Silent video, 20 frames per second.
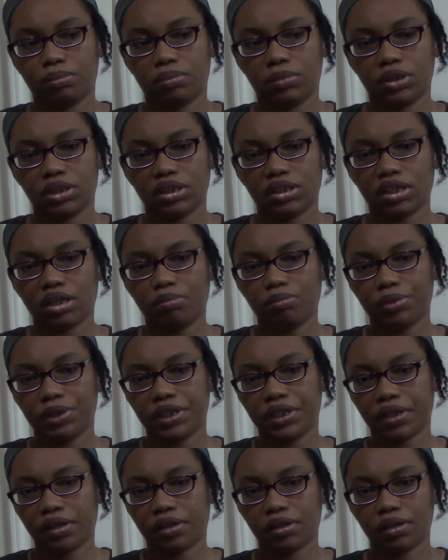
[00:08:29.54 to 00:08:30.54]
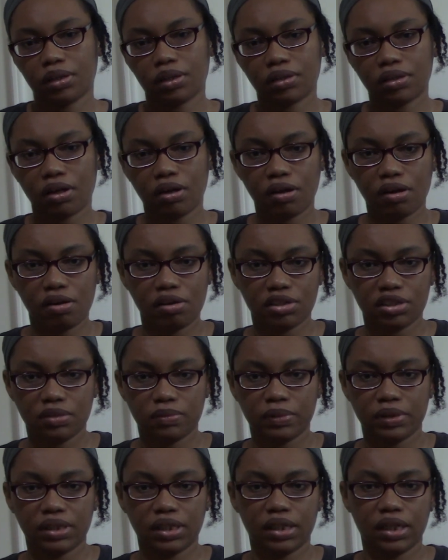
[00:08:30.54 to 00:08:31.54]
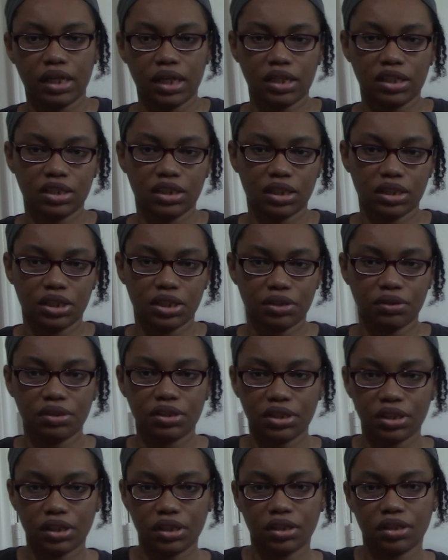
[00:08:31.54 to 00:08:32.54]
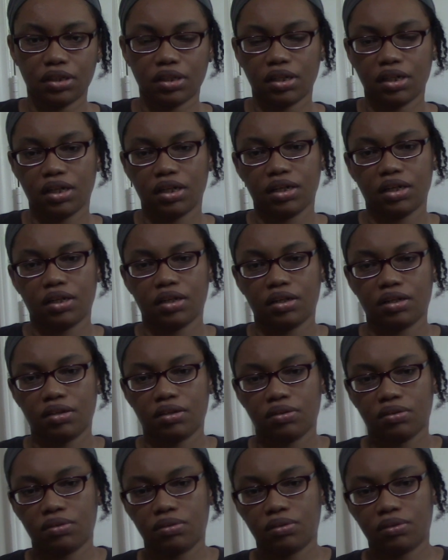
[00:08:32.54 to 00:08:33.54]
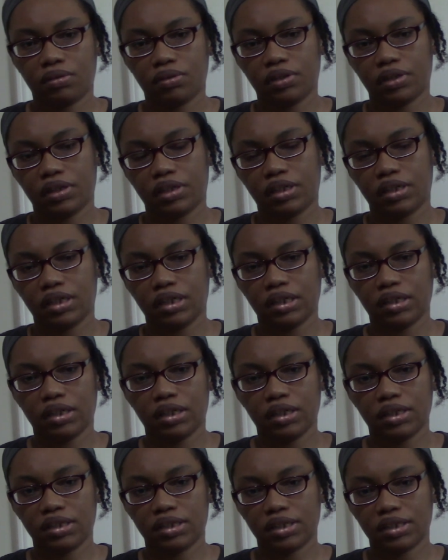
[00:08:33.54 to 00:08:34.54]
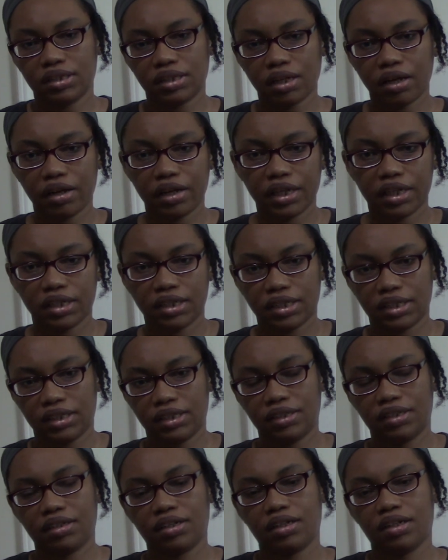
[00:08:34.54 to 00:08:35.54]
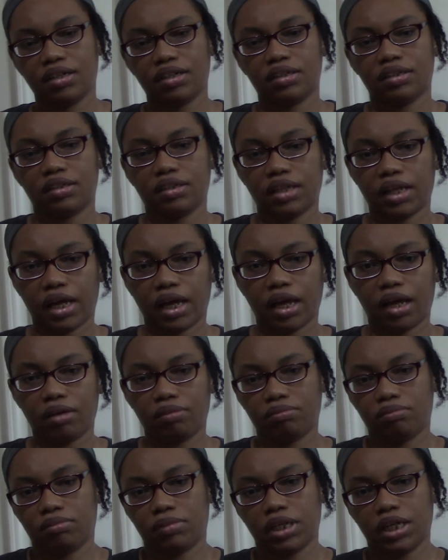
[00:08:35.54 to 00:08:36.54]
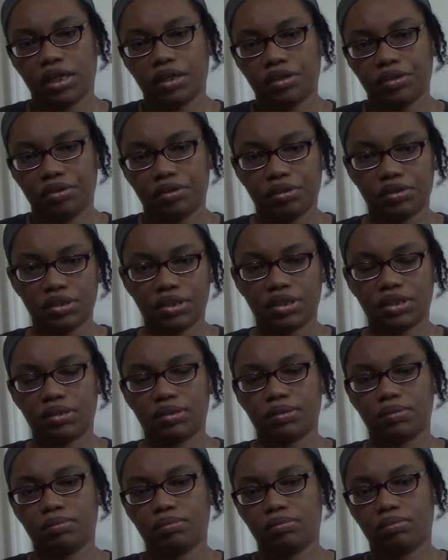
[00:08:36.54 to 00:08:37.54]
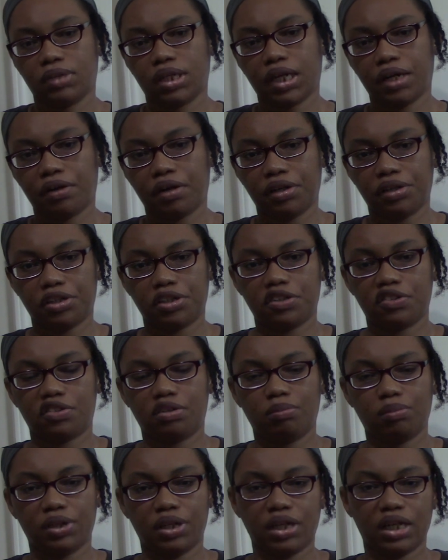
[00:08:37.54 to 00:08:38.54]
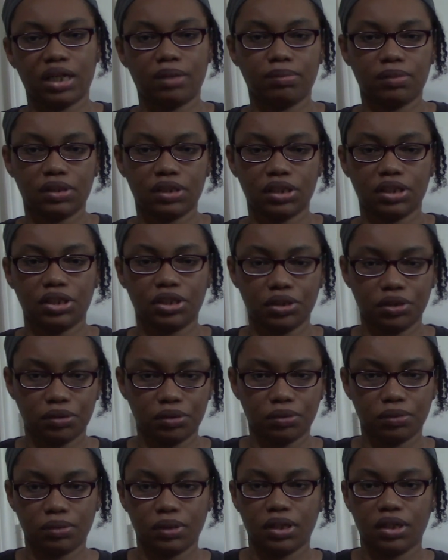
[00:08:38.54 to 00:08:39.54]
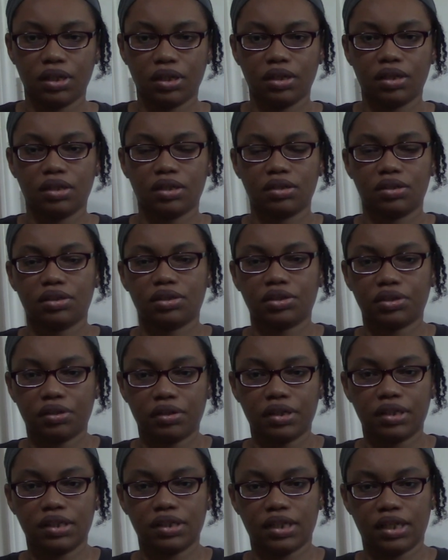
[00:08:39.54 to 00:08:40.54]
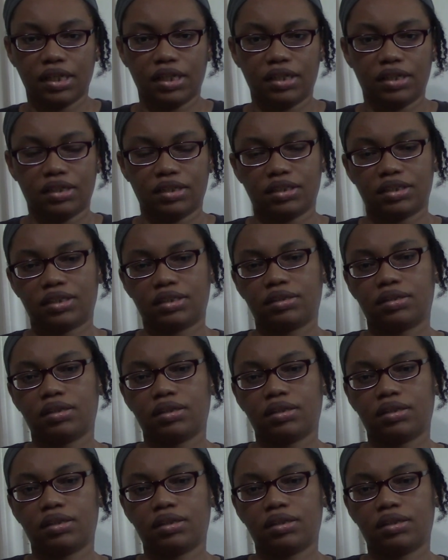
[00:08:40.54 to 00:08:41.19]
some particular laws within an institution or in society that hinders characters from being able to do certain things.